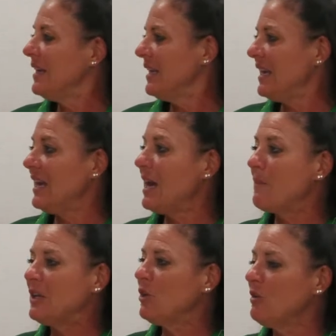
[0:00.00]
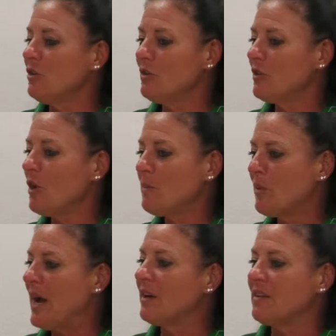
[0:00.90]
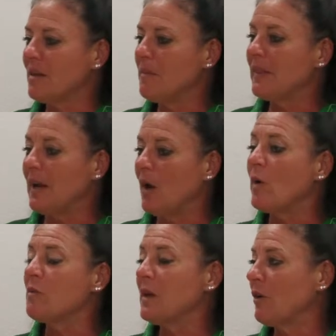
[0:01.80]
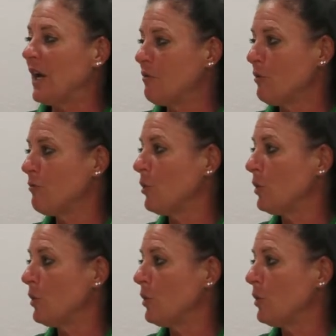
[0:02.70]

Yeah, but you're so proud. It's something that I'll always be grateful for.